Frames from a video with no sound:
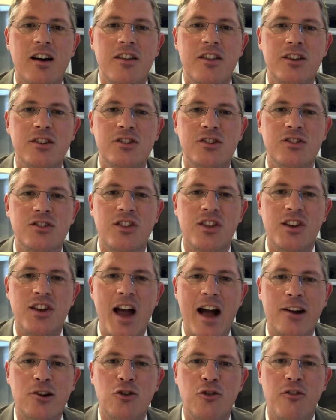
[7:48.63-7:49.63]
This is the
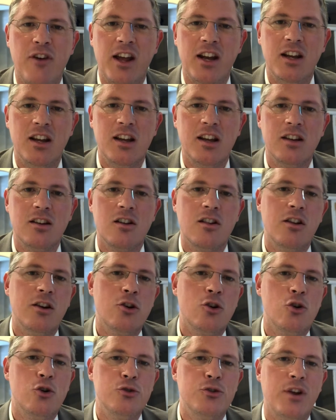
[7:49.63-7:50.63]
Dr. Van Ingen
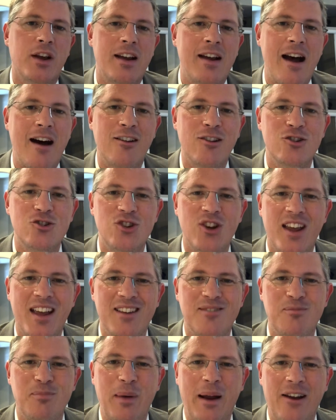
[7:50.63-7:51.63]
Clinical Psychology
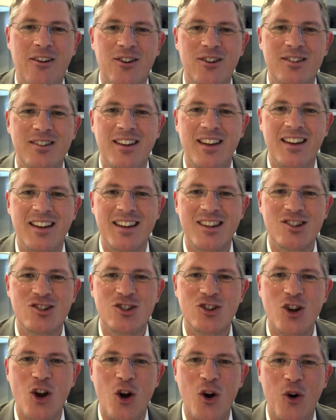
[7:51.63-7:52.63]
and Parenting
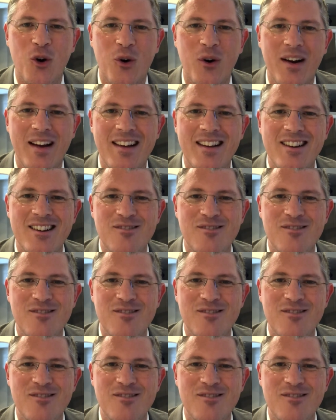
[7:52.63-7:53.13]
Show.